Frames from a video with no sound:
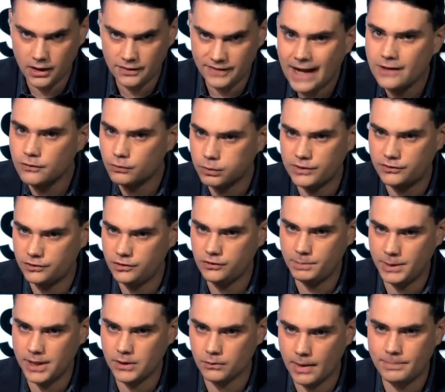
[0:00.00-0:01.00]
That is what she
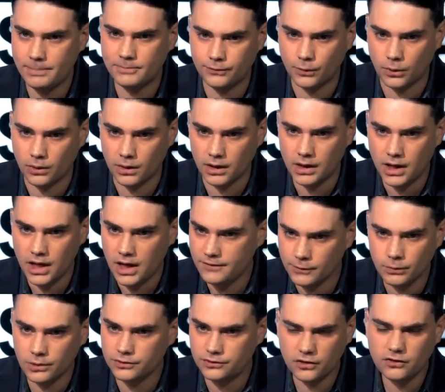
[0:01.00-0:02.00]
is being ripped for. If
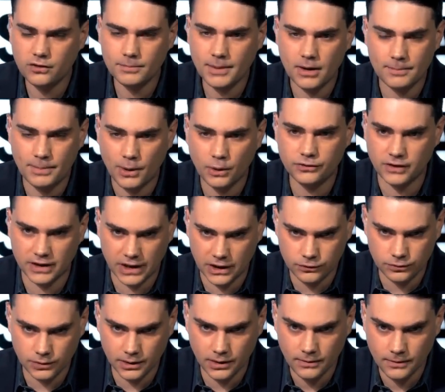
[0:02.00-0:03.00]
it were just about opposing
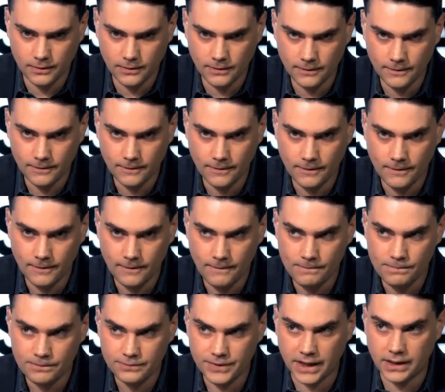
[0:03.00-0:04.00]
Israel,
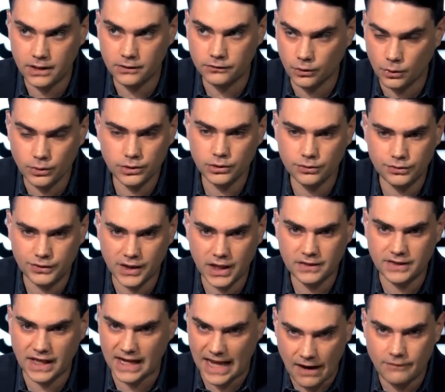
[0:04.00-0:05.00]
then don't you
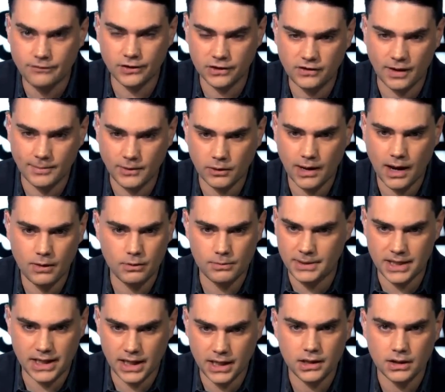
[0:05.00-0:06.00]
think that every Democrat would
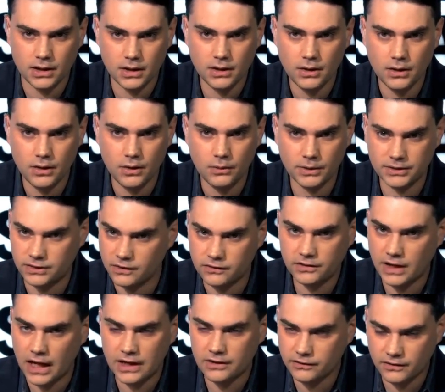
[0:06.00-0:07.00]
be hit with
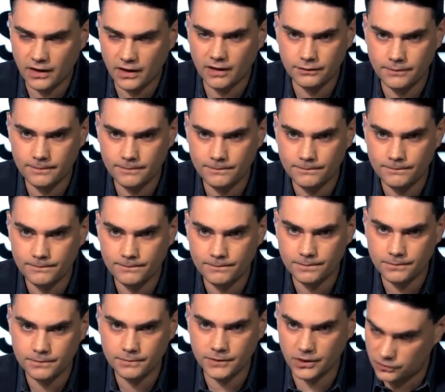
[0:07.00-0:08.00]
this kind of stuff?
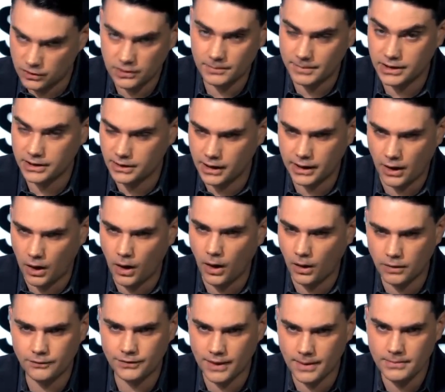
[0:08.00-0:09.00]
Legitimately, like
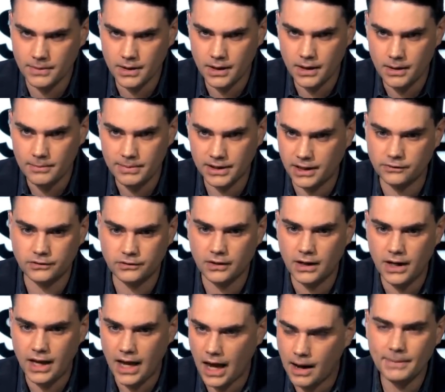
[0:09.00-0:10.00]
all of them? Because
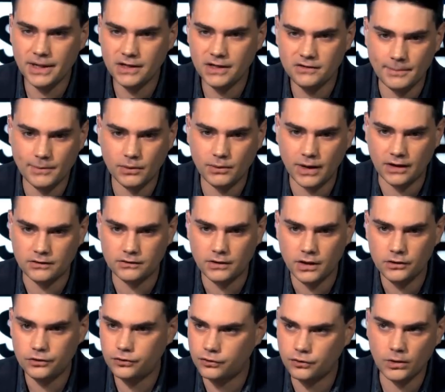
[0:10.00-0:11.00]
how many Democrats
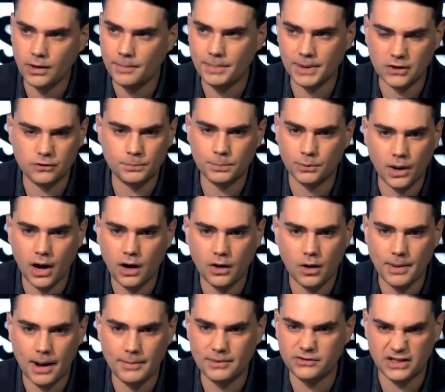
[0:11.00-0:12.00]
stood up against Barack
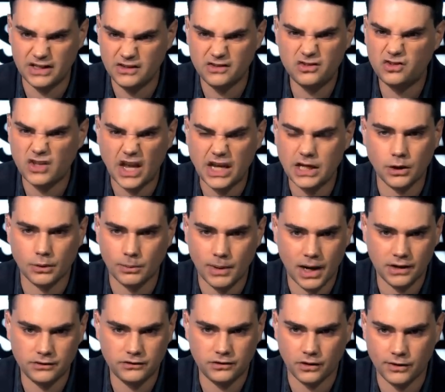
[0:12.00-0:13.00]
Obama's insane
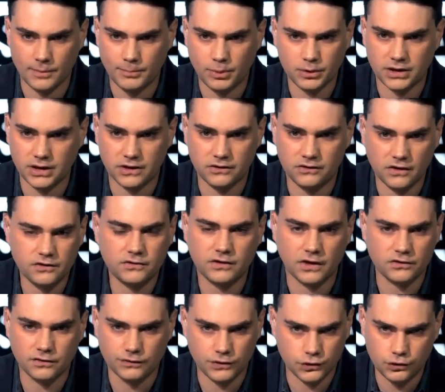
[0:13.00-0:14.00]
Iran deal that put the
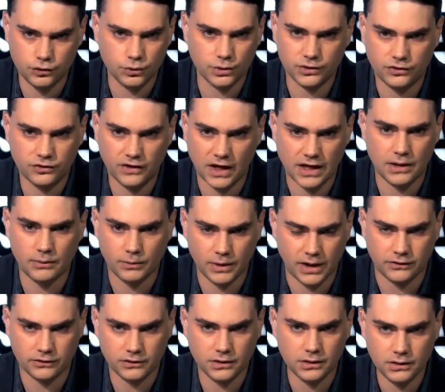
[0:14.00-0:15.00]
existence of the Jewish state at
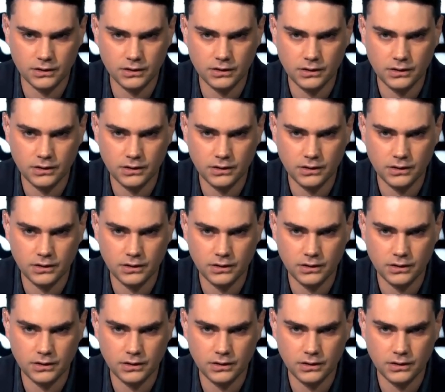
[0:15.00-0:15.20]
risk?